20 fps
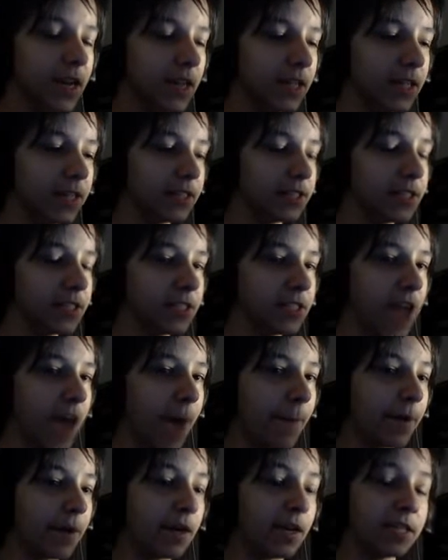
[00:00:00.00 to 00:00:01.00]
Nothing's gonna
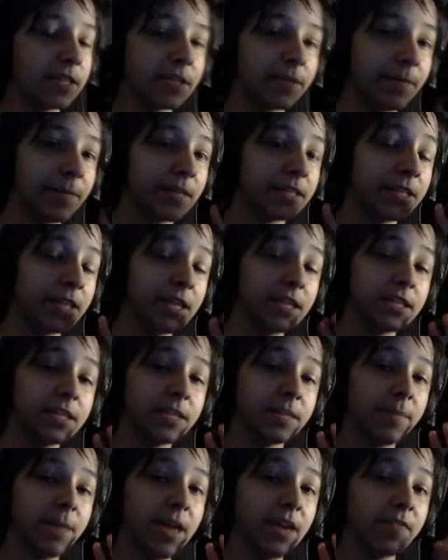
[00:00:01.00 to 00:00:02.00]
stop it unless
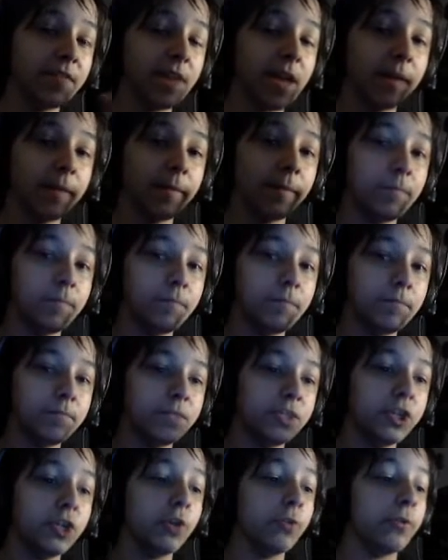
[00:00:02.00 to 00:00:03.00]
it's made of like
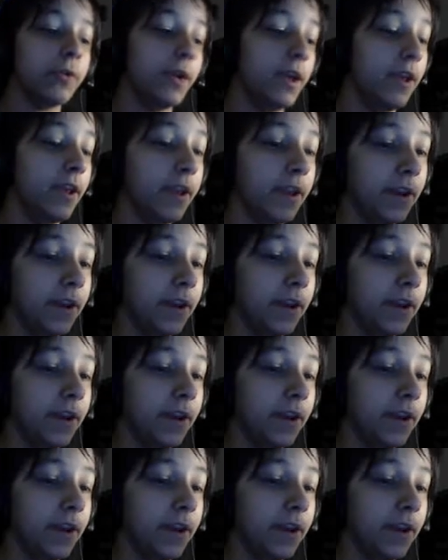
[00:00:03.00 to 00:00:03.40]
children,